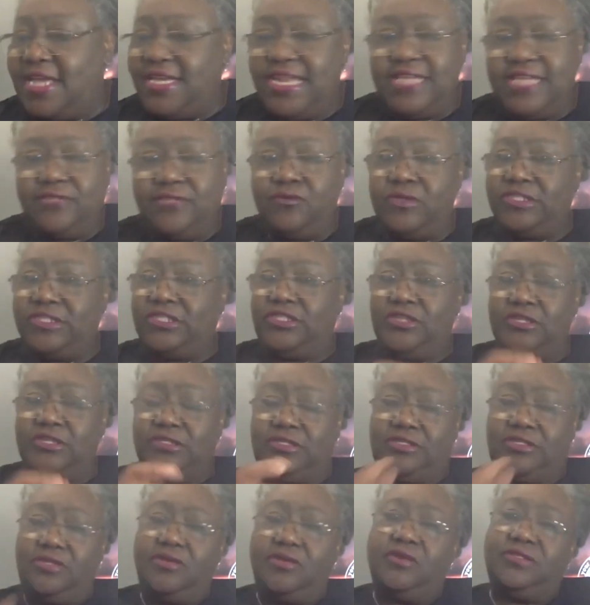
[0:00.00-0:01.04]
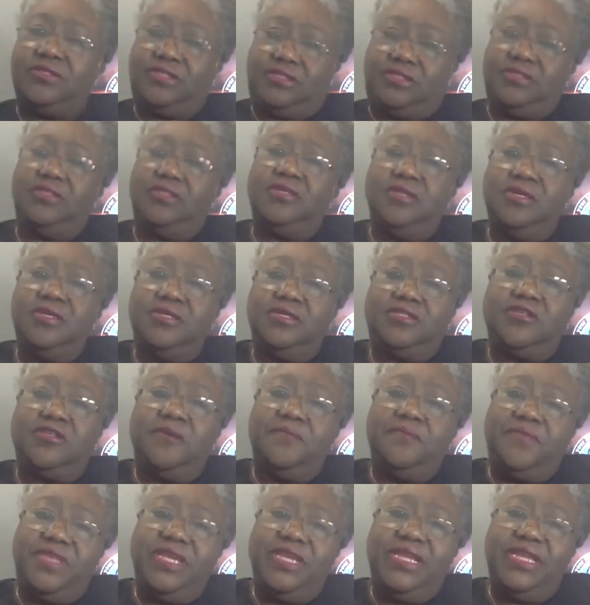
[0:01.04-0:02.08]
This was just not
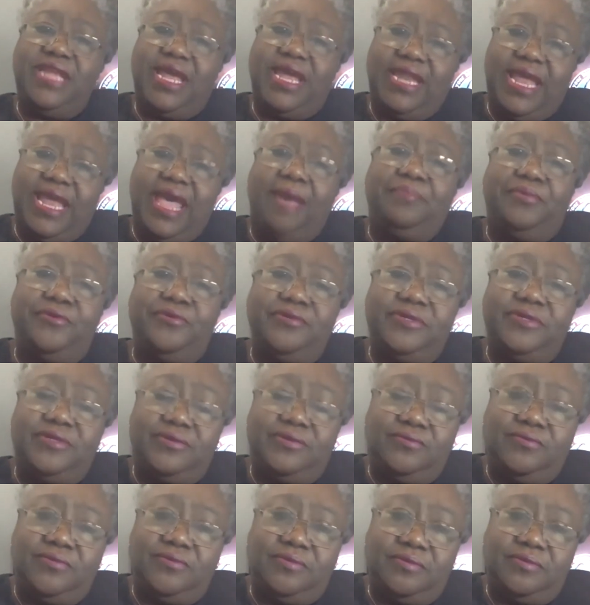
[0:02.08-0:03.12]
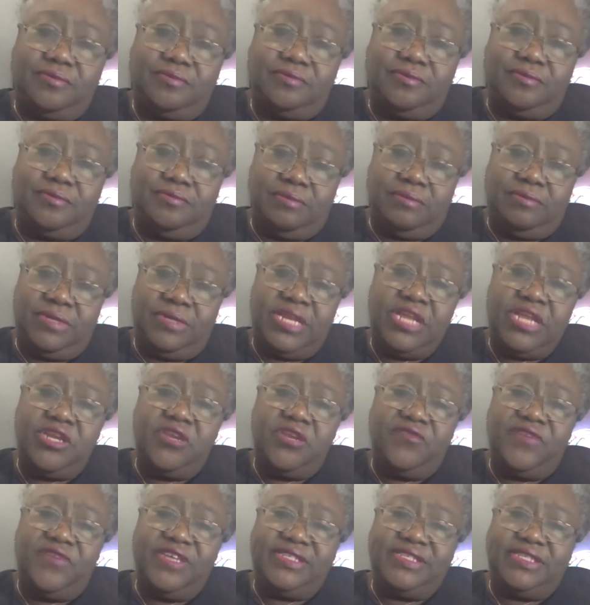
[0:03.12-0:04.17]
something that happened in the
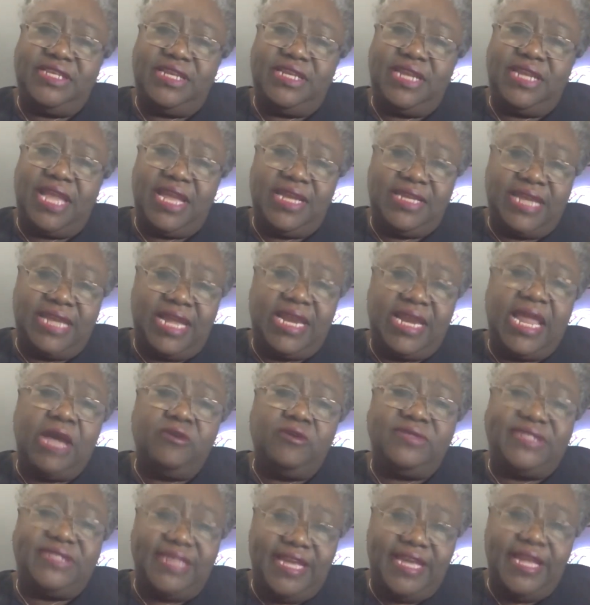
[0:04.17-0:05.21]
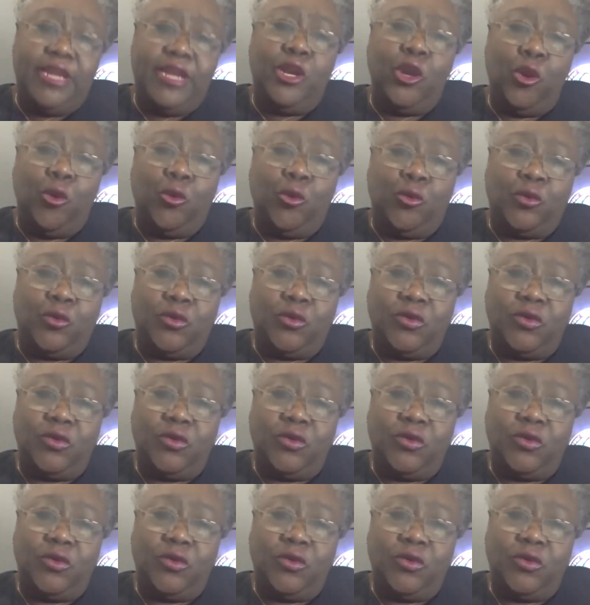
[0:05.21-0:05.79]
university like Dalhousie alone.